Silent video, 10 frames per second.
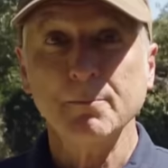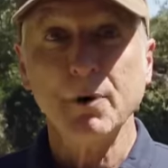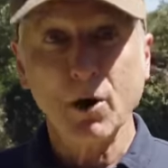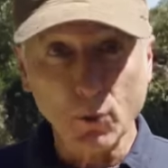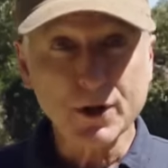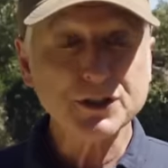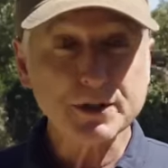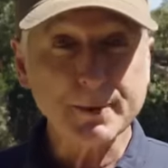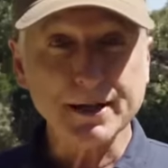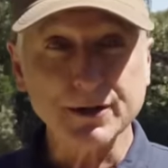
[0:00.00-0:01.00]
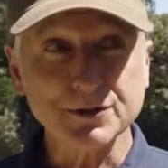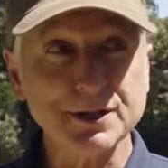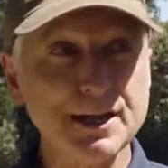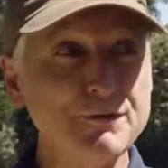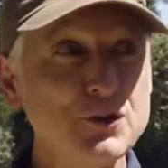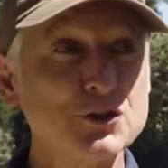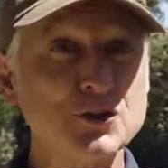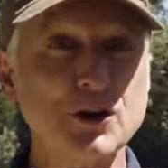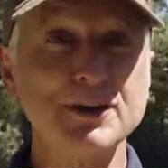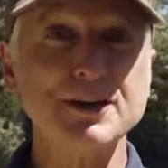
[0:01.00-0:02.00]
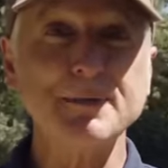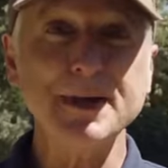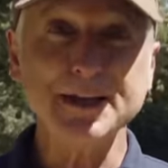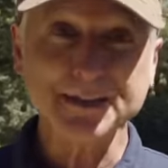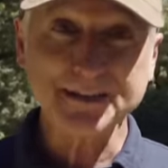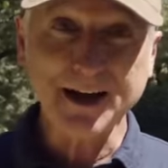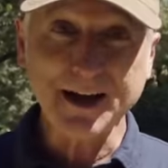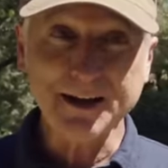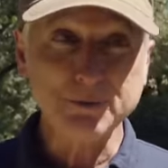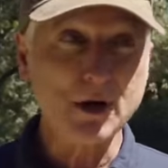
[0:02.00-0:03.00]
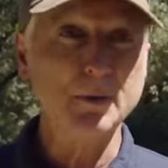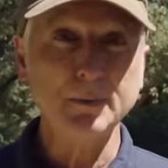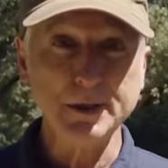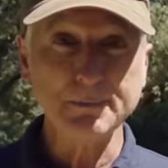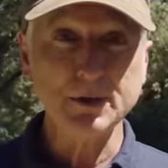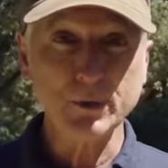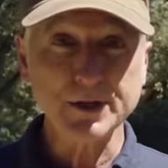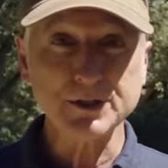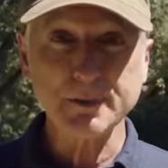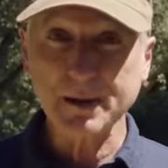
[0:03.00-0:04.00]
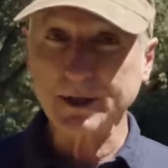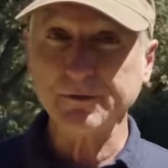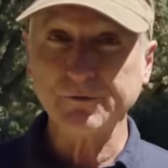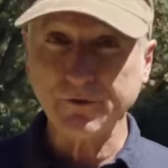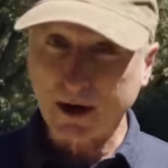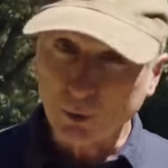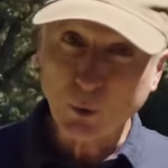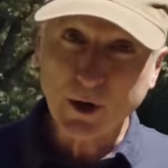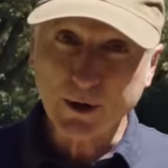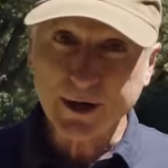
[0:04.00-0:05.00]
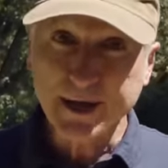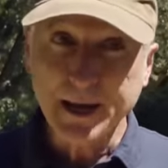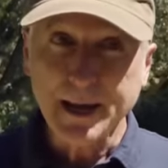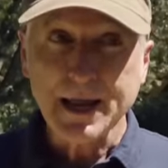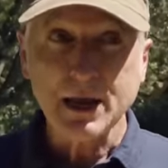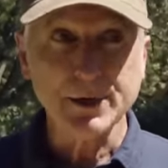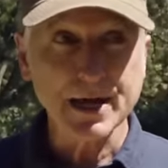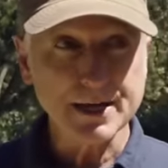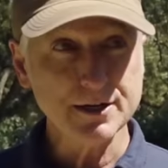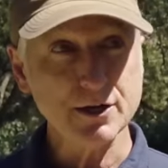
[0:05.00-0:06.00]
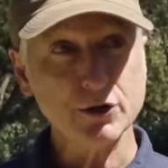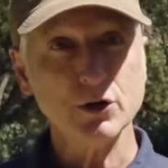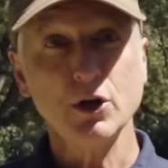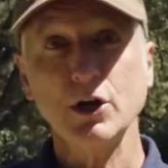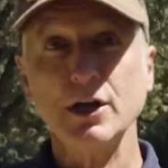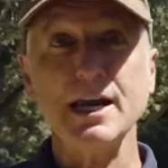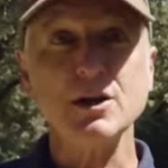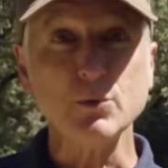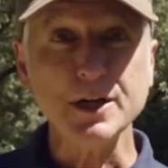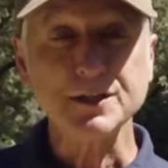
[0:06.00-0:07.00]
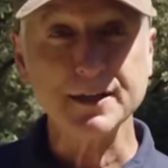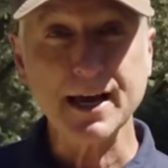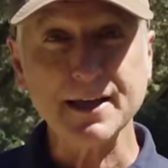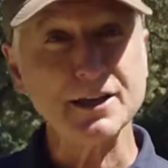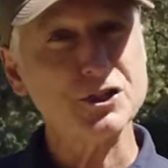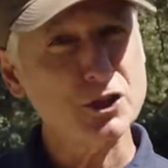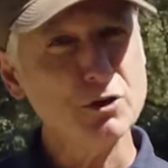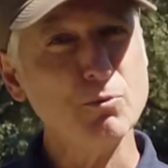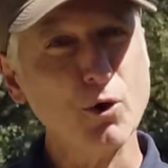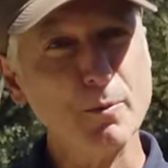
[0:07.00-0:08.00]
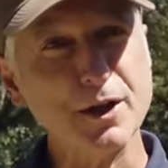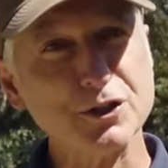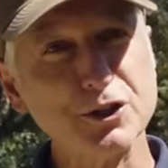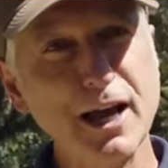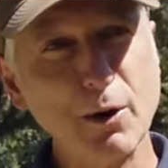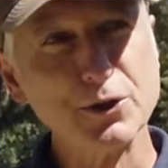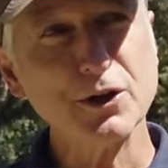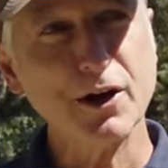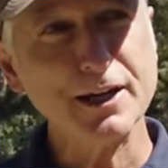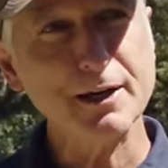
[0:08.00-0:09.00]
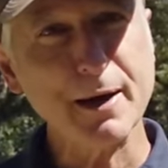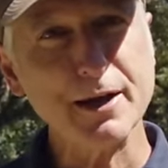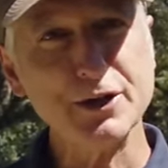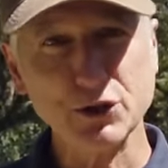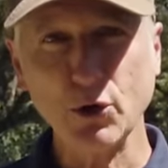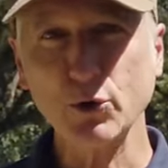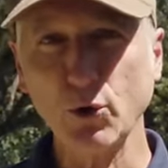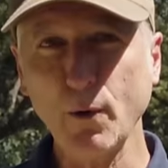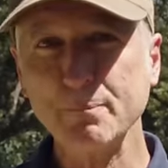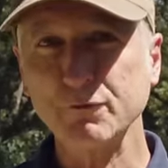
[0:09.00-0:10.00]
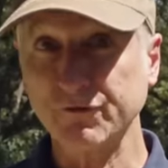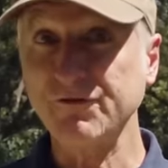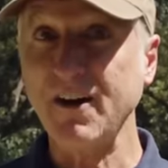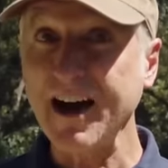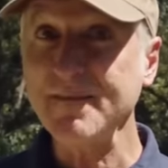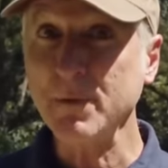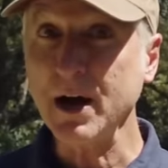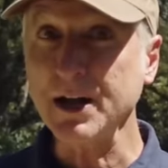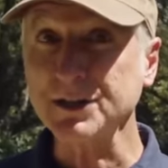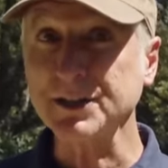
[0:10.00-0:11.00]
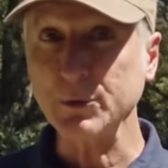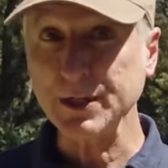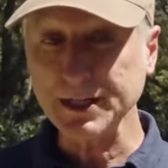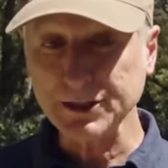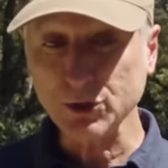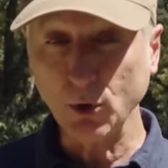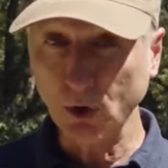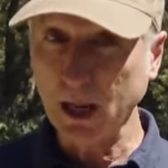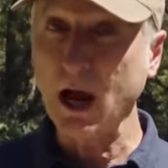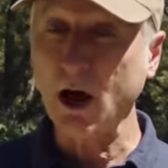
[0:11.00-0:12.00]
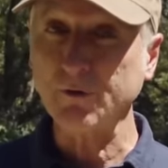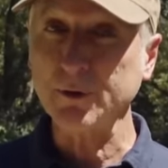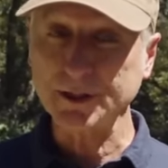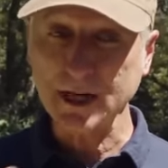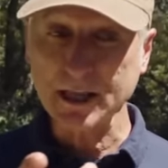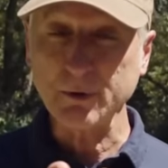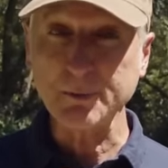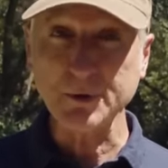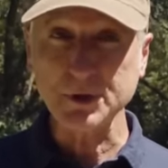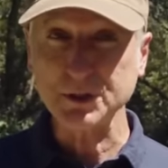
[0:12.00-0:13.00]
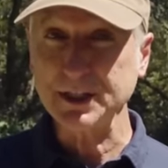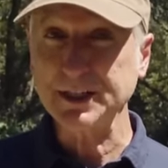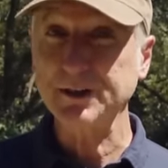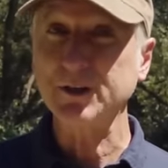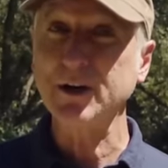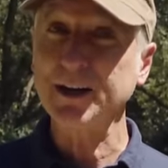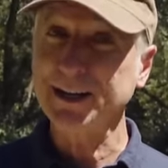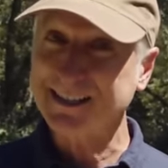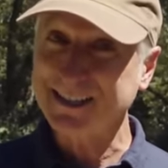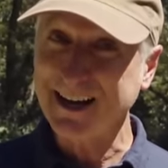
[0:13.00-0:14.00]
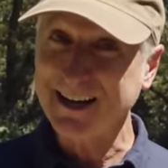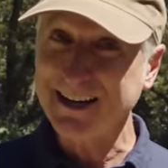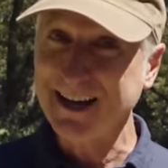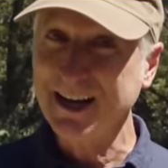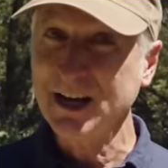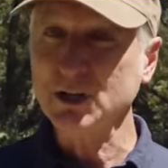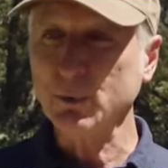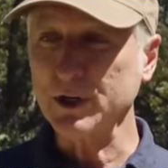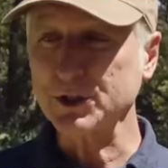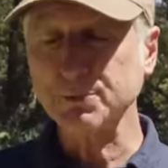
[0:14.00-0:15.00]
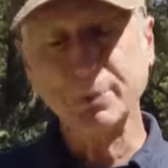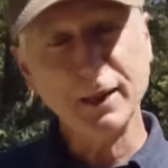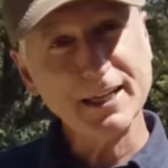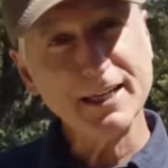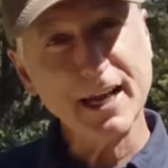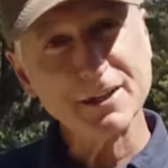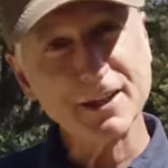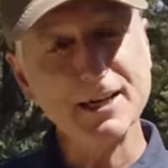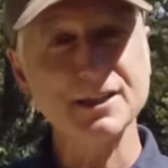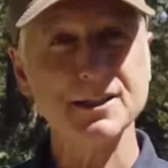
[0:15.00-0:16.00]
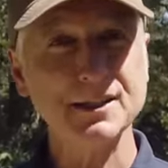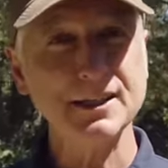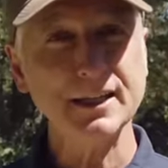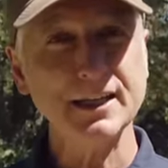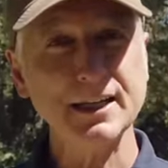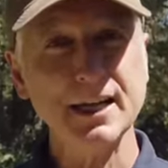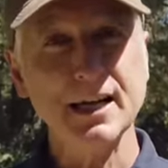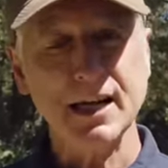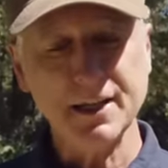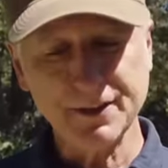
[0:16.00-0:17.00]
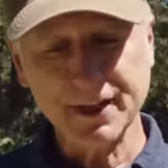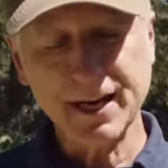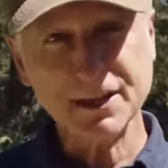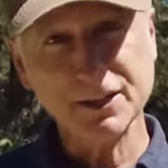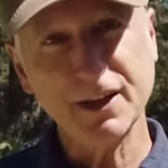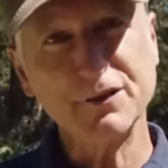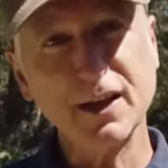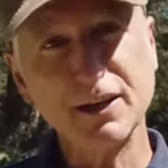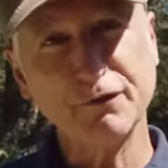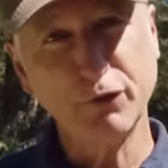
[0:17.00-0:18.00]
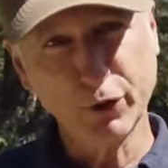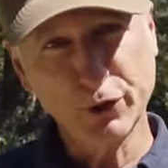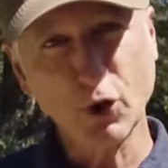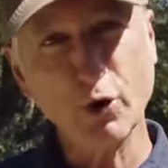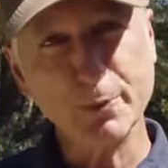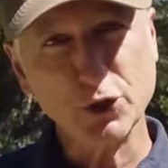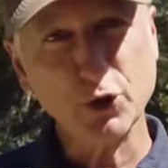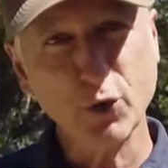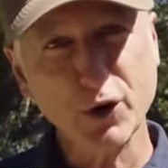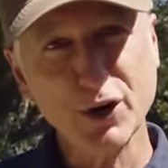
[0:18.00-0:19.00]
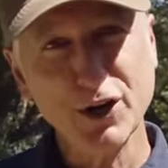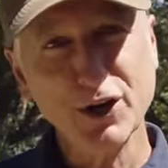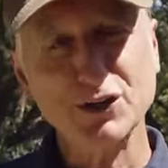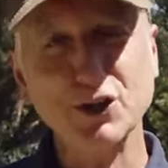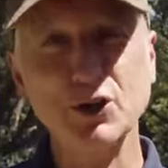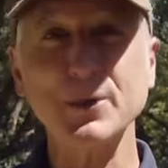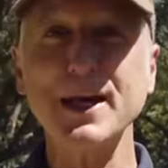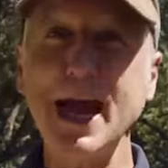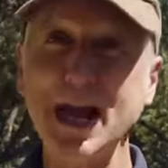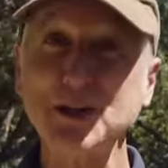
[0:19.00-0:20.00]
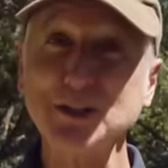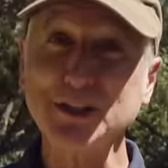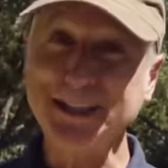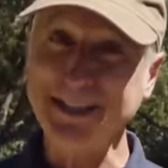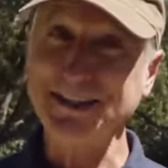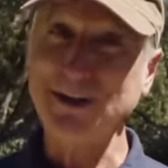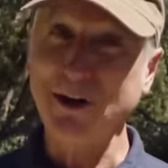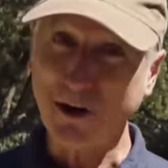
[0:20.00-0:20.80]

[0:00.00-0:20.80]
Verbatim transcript: But with tomatoes, if you started them inside, probably midwinter, maybe in February, and we add another eight weeks to that, that's two more months. So now we're talking about in total five months that we need to allow from the time that we put the seed into the ground inside to where it's planted outside as a seedling, and then it has enough time to fully grow and mature so that we actually get a